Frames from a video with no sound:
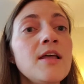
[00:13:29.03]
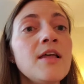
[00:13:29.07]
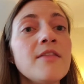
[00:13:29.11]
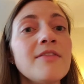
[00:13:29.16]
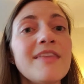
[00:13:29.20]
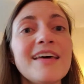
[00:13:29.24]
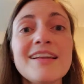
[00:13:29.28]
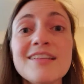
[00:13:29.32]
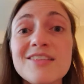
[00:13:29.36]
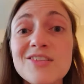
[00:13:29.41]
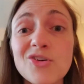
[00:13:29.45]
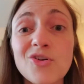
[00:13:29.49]

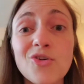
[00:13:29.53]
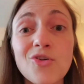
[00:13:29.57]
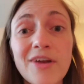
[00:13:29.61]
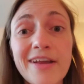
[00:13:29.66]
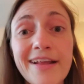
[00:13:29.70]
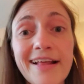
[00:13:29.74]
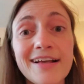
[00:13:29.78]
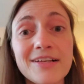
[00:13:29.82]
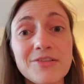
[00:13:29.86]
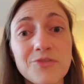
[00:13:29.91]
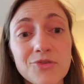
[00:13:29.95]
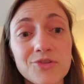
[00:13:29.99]
That is a great
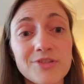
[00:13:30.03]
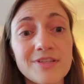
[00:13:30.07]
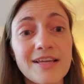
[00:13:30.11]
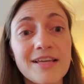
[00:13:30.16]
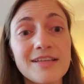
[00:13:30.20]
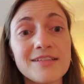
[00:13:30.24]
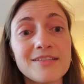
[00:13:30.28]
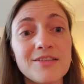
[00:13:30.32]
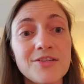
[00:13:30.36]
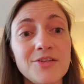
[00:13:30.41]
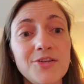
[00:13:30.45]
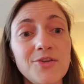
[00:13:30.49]

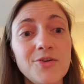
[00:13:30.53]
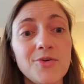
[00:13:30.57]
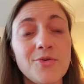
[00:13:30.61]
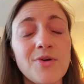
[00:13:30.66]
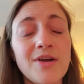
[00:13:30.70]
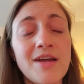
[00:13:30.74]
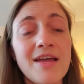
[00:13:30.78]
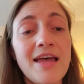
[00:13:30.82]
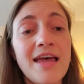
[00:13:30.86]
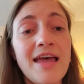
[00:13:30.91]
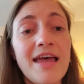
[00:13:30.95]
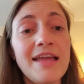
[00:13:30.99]
exercise to do.
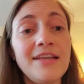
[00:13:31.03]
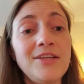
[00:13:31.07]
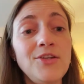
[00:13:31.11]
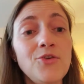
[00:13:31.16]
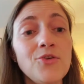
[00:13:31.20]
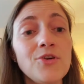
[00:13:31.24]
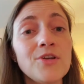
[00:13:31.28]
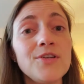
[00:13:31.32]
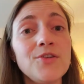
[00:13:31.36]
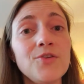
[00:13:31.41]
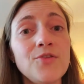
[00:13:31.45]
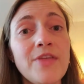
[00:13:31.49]
And you
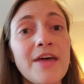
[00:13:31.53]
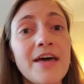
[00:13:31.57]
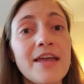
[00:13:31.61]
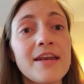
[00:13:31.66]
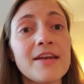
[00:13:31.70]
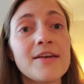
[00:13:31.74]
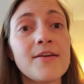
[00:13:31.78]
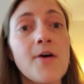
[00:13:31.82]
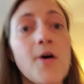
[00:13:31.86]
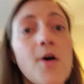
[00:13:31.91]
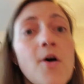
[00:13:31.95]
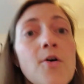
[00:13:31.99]
can do that
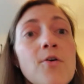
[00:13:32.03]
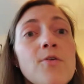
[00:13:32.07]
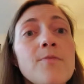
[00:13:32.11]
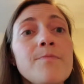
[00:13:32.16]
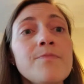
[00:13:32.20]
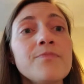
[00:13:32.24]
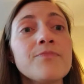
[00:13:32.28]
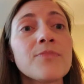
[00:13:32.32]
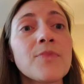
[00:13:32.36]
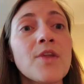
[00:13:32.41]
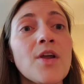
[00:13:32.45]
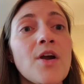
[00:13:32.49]
at home.